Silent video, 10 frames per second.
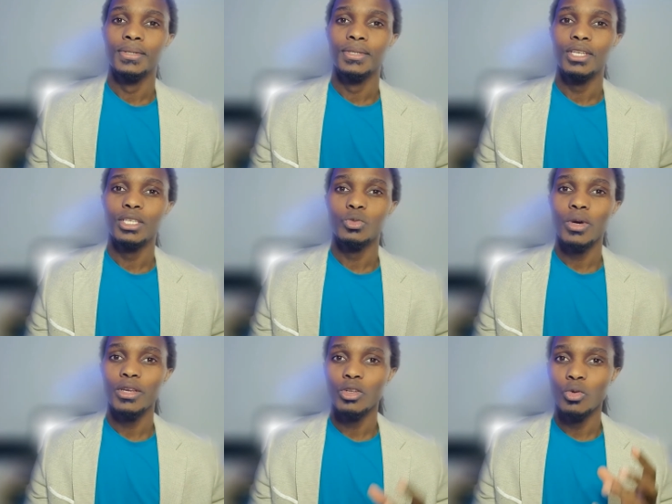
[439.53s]
That's why
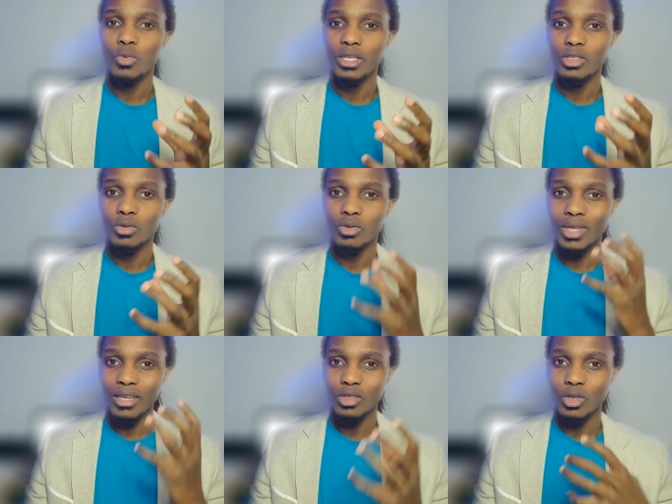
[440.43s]
we need
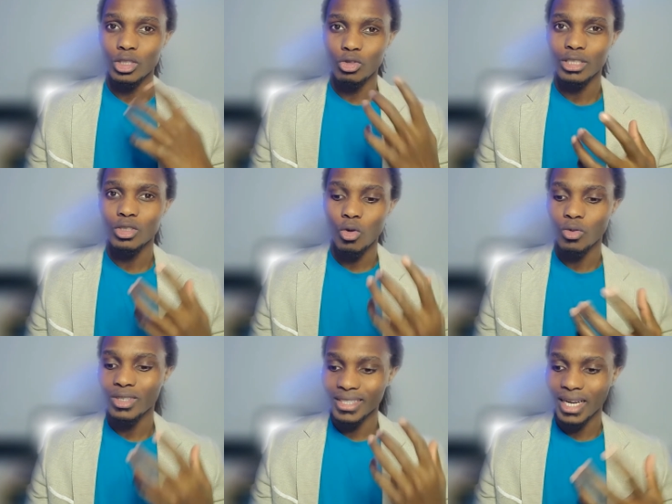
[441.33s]
to address all
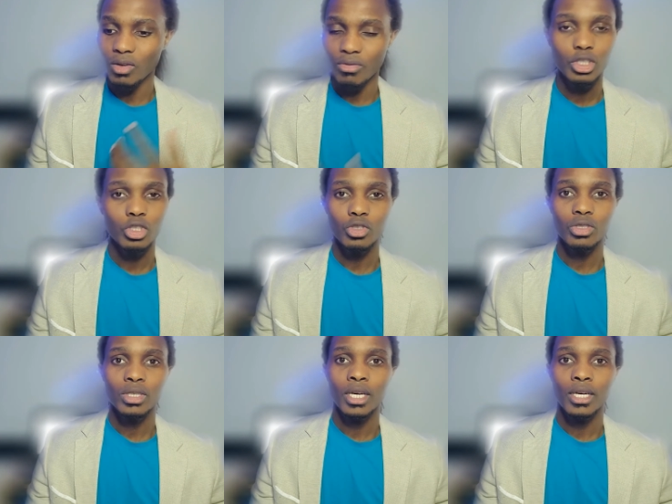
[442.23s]
these kind of issues
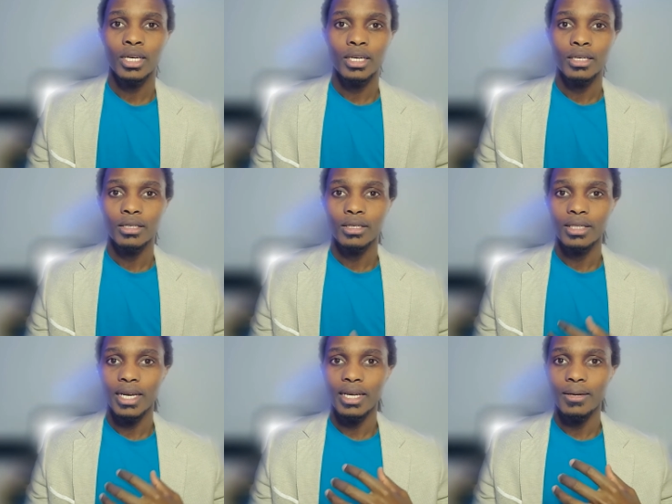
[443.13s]

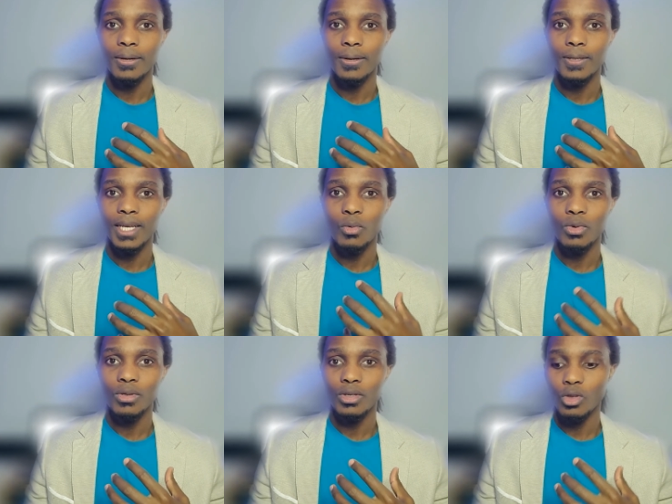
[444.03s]
that
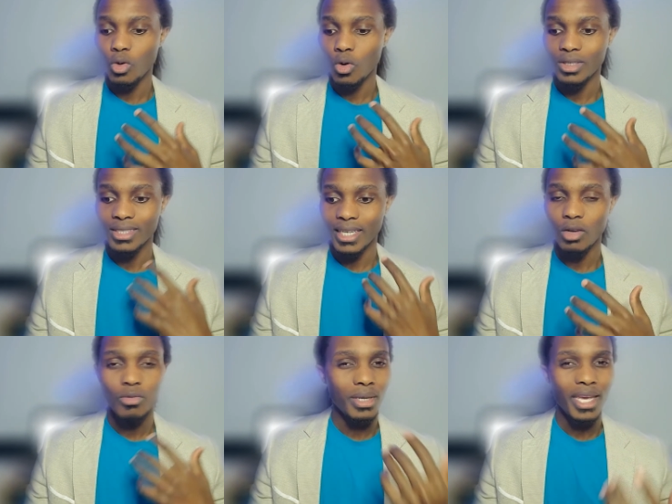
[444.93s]
all these kind
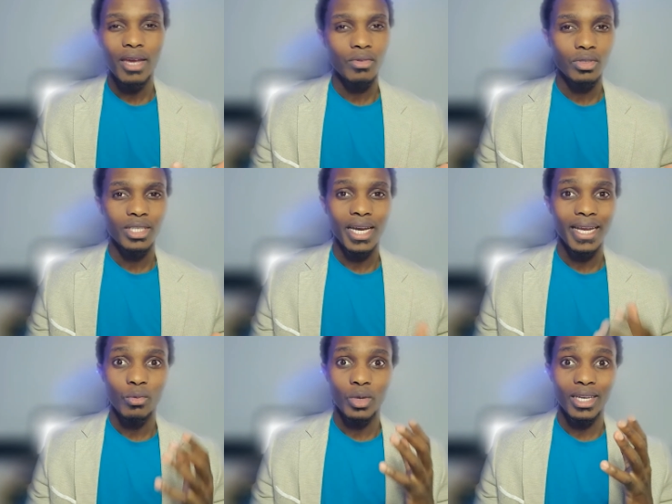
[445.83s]
of behaviors that
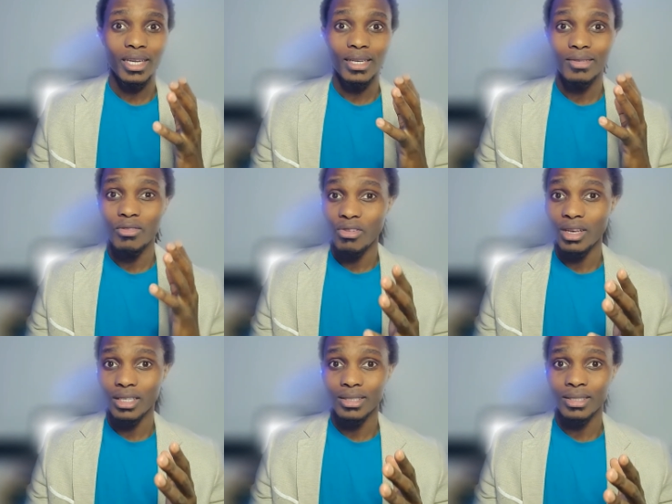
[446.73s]
you can
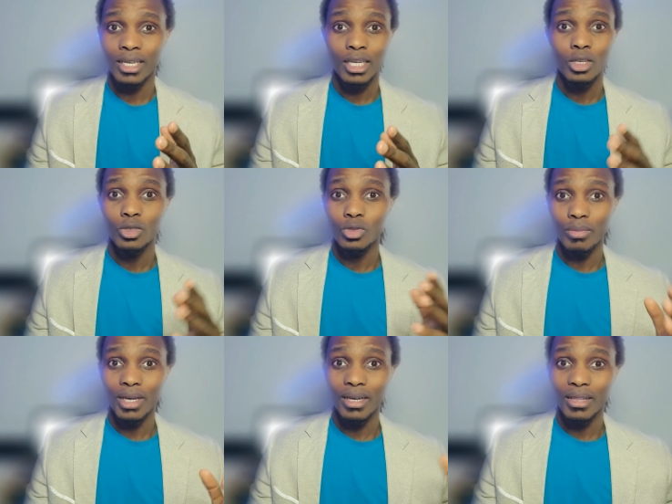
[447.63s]
fix to
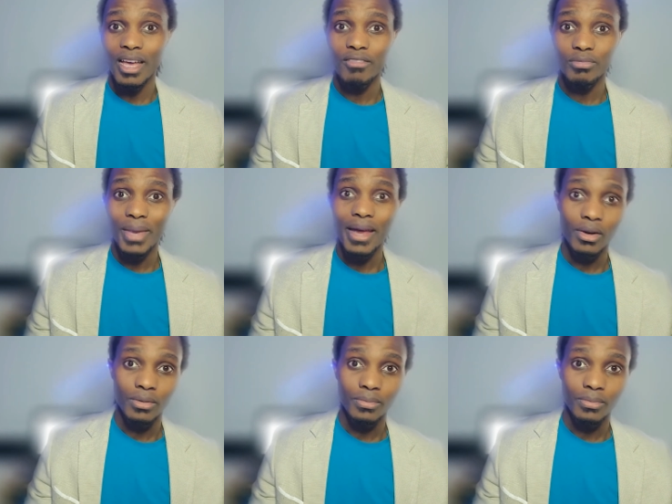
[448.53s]
make our lives better.